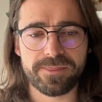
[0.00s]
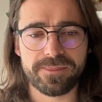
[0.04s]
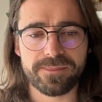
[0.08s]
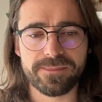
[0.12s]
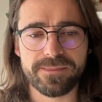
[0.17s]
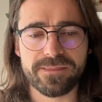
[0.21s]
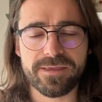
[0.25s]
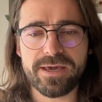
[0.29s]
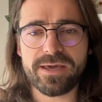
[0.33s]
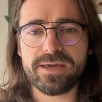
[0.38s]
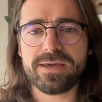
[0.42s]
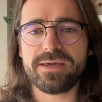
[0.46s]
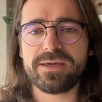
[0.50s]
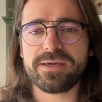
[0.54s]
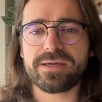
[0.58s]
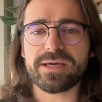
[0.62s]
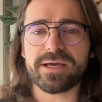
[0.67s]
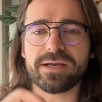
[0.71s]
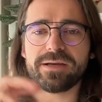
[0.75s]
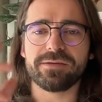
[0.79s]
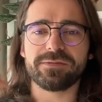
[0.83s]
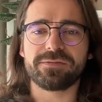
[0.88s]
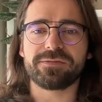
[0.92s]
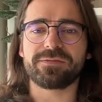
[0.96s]
they
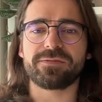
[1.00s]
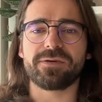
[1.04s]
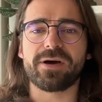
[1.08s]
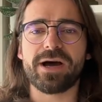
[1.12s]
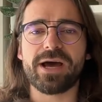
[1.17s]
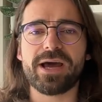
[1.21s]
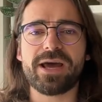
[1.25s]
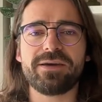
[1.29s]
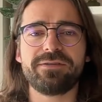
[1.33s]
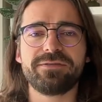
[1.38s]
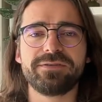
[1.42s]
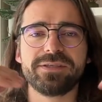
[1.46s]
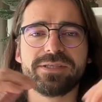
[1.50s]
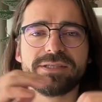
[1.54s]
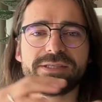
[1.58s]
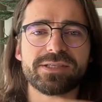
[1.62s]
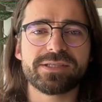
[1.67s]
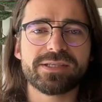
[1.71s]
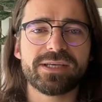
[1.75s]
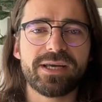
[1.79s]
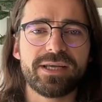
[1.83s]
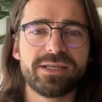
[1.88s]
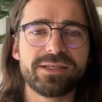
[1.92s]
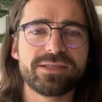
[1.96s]
kind of thrive in a
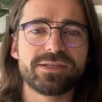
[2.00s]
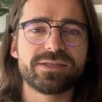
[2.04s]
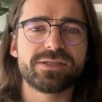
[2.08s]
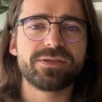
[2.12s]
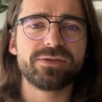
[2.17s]
sense